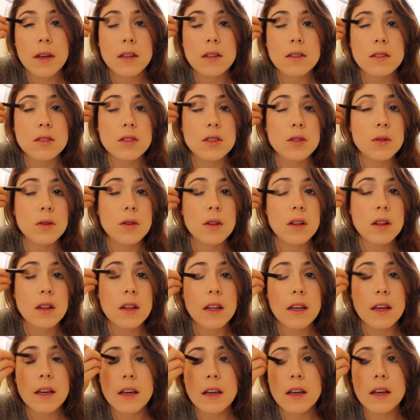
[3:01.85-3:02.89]
into the
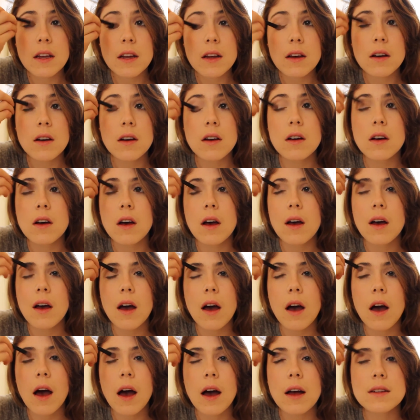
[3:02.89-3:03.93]
lid,
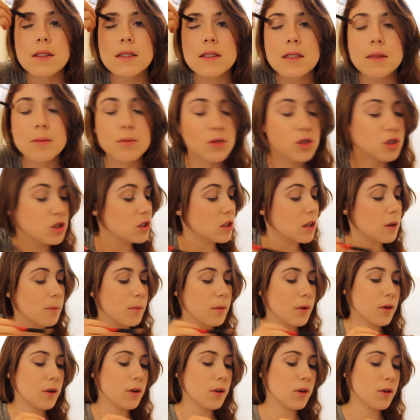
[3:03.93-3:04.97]
add some
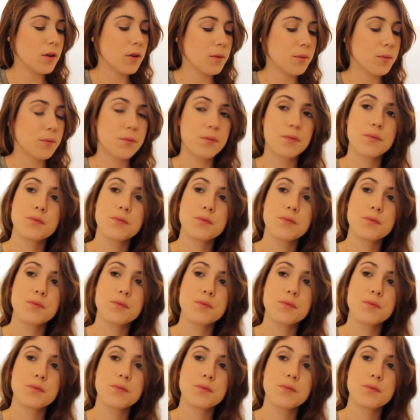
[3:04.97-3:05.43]
shimmer.